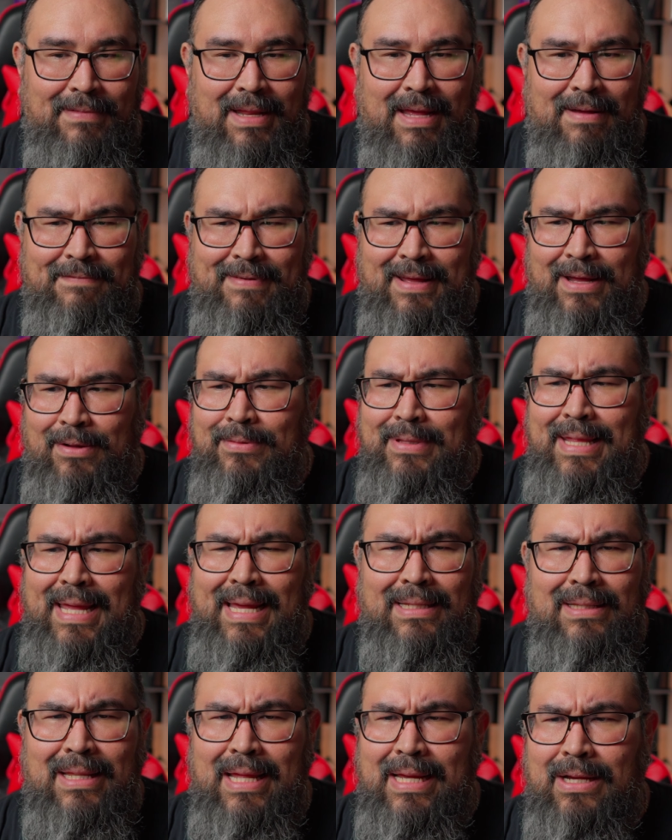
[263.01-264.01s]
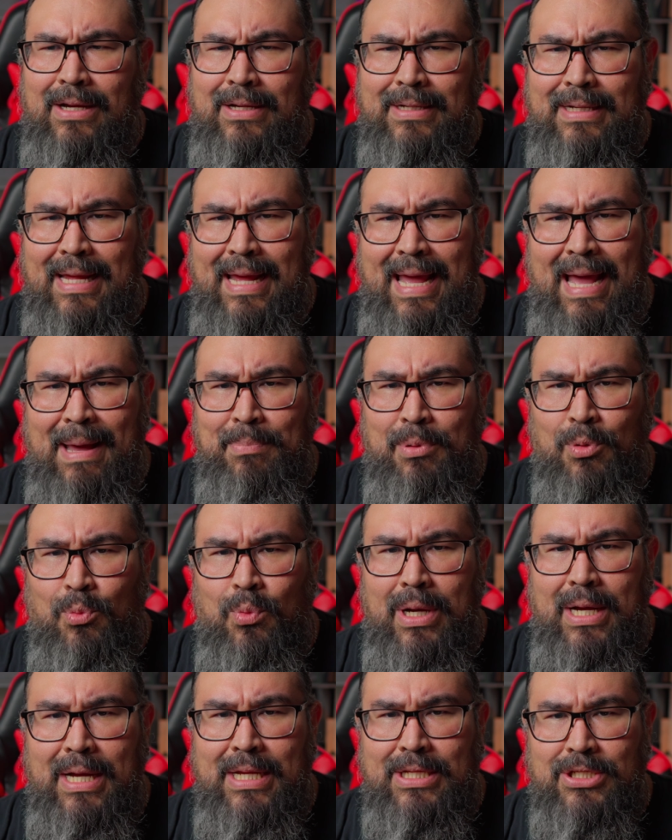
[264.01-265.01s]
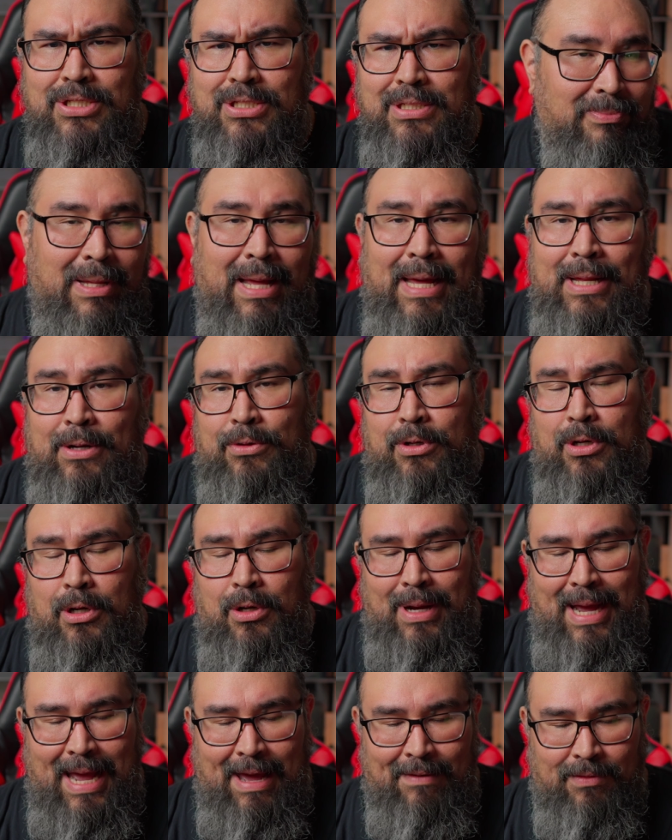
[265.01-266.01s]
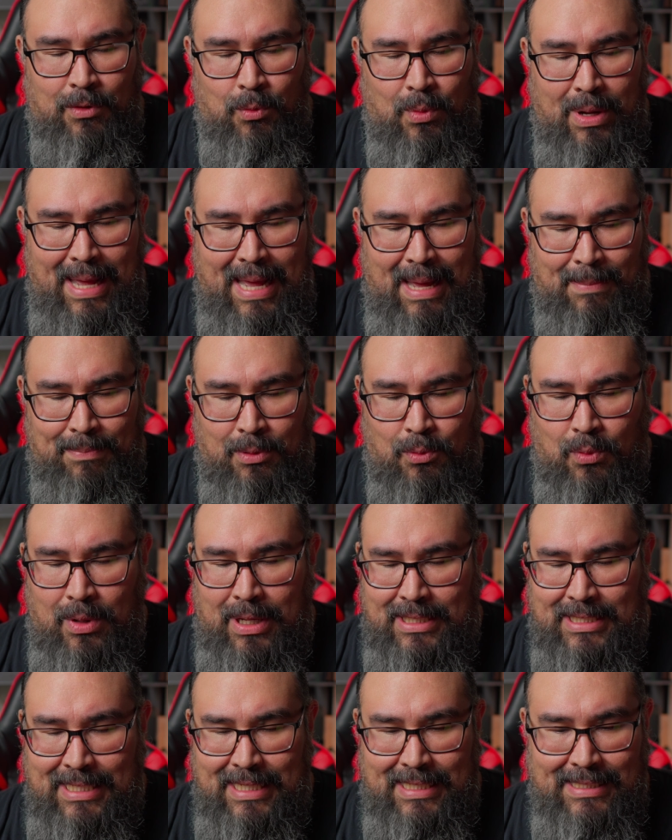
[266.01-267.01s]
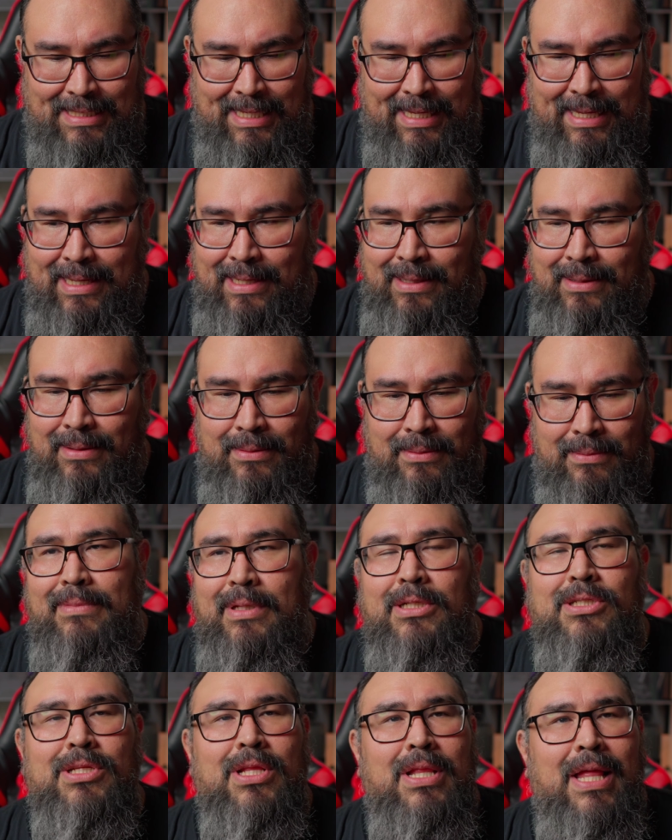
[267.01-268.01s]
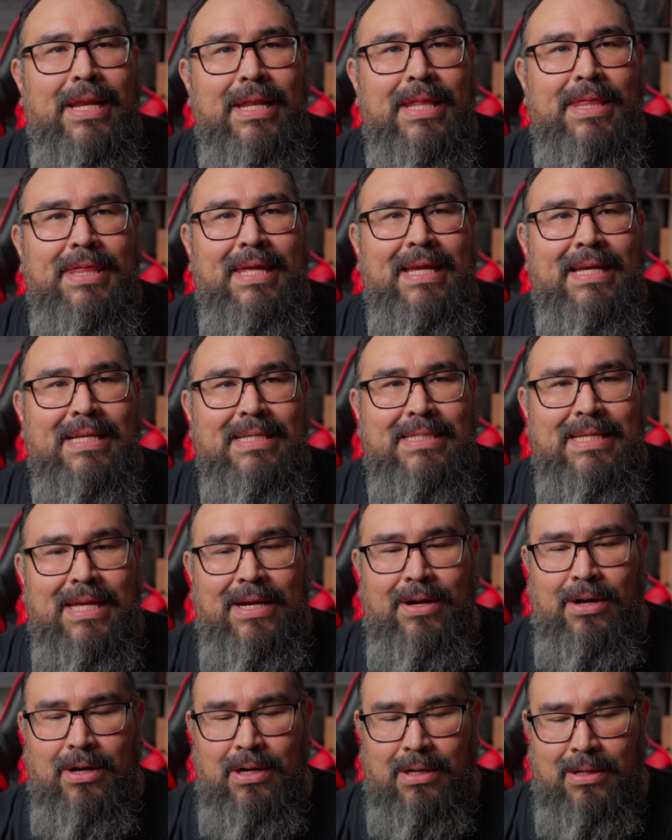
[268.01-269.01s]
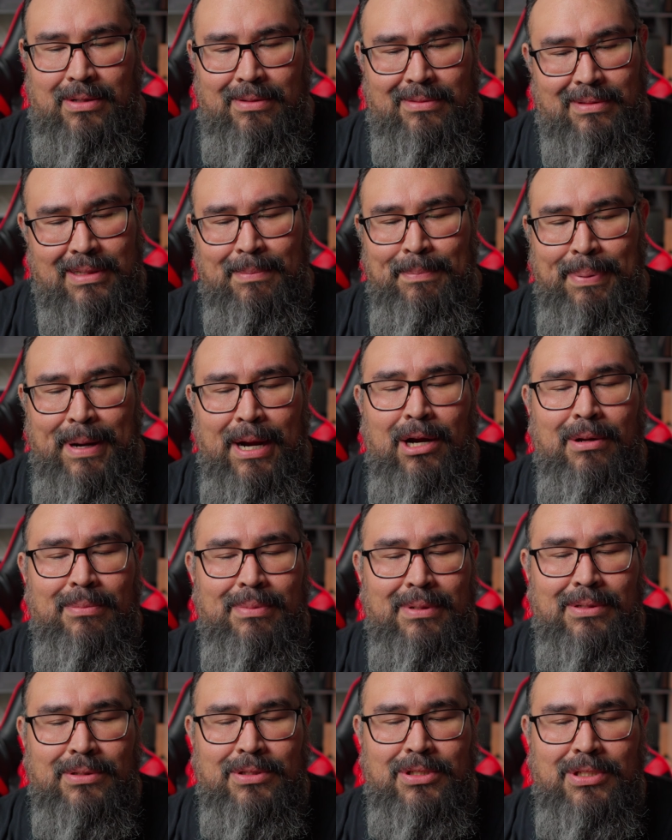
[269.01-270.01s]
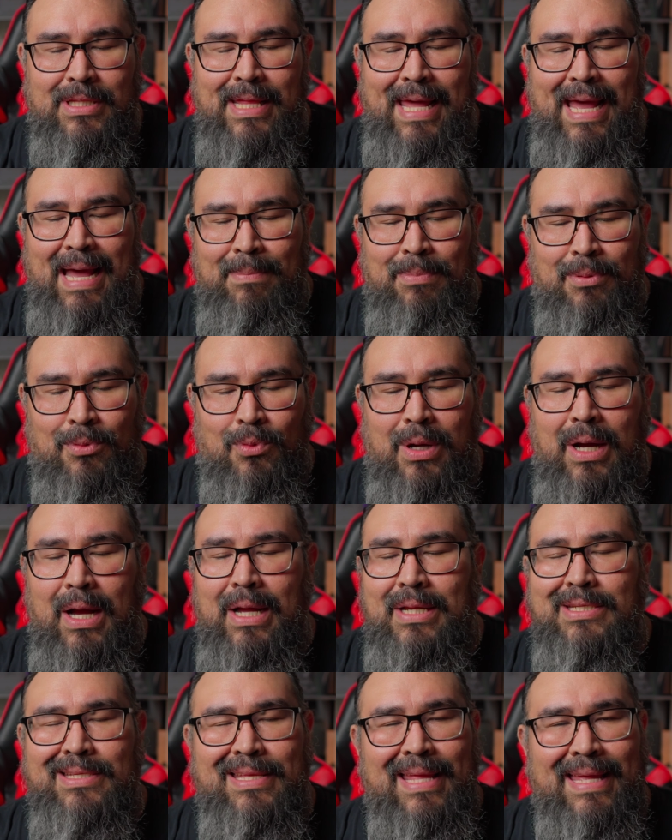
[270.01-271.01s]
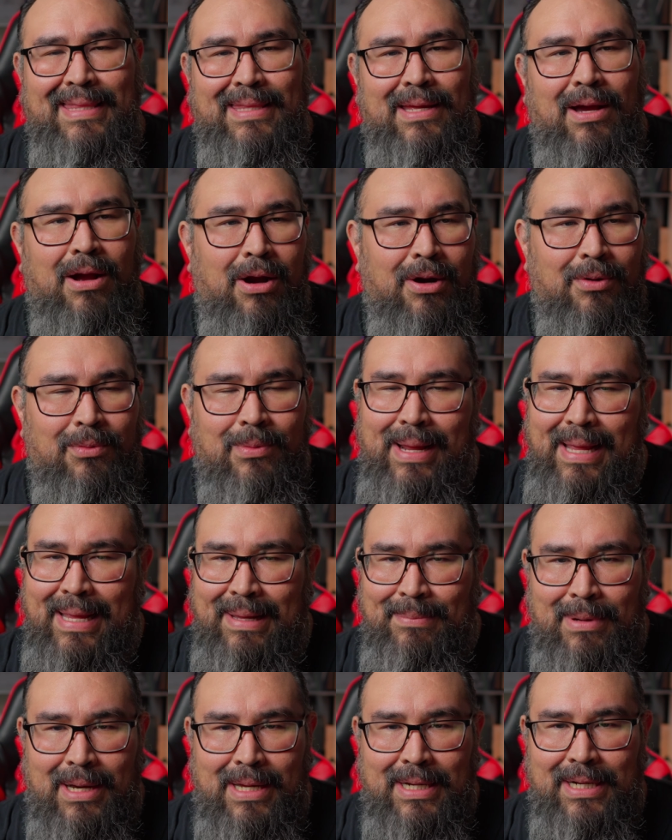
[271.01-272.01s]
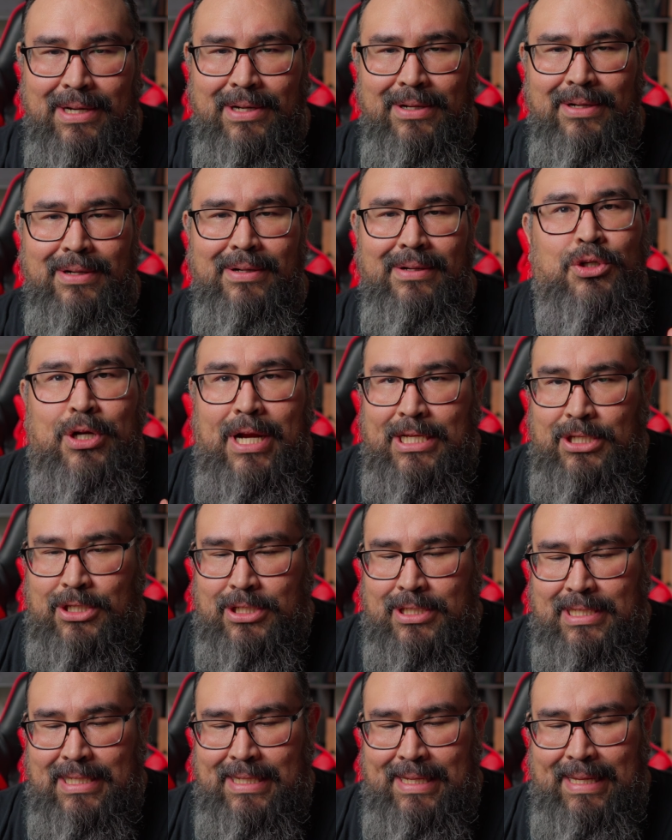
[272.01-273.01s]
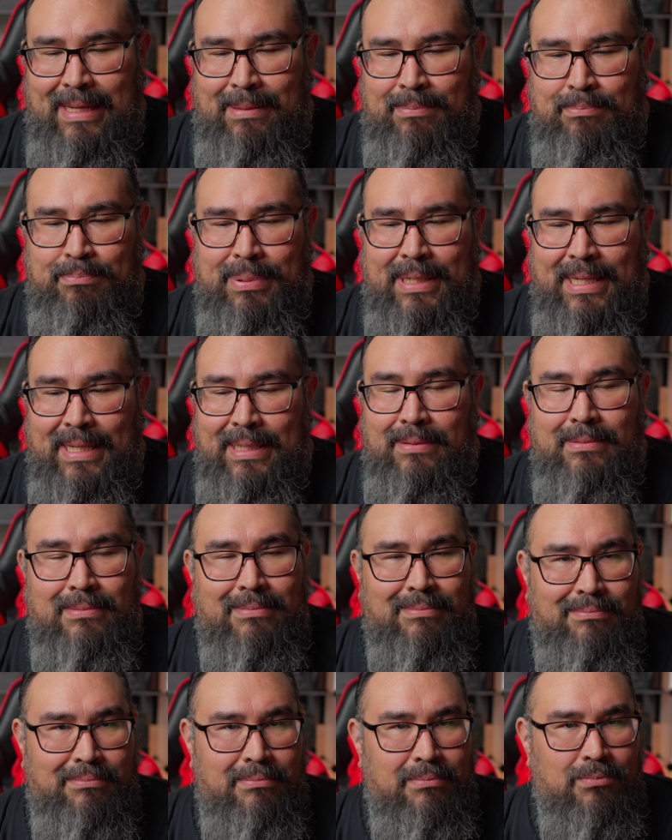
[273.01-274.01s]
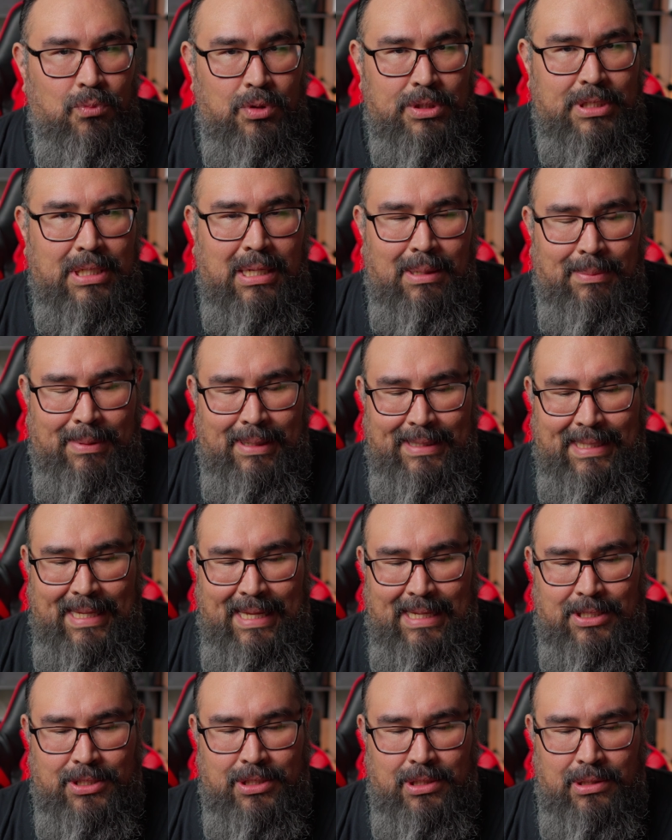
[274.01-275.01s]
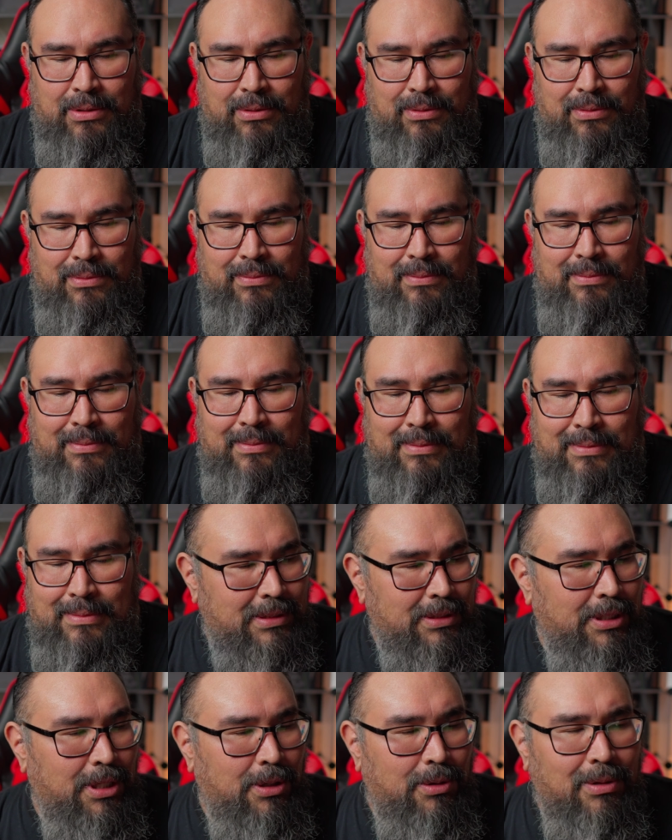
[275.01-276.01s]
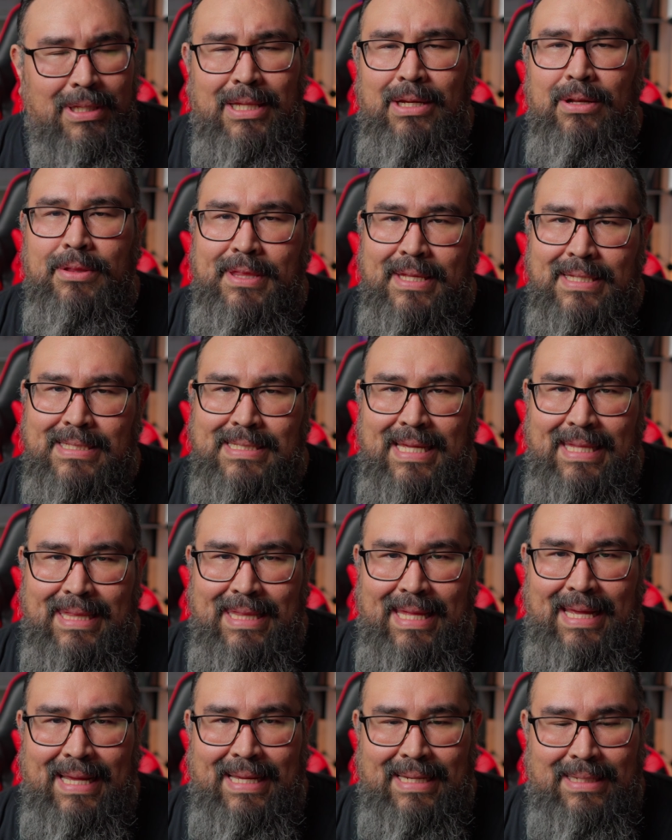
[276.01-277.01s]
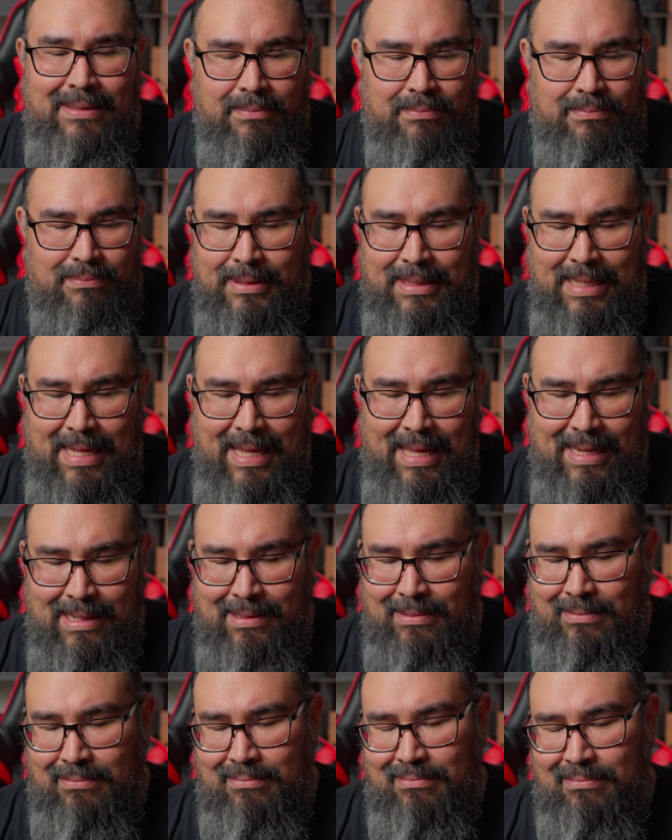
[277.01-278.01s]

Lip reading: not found that like on an Apple Watch. I don't know, I have the Apple Watch SE. There's a lot of things that are comparable to the Apple Watch, like the heart rate monitor, tracks your sleep, but we'll talk about that too. You know, little things like that that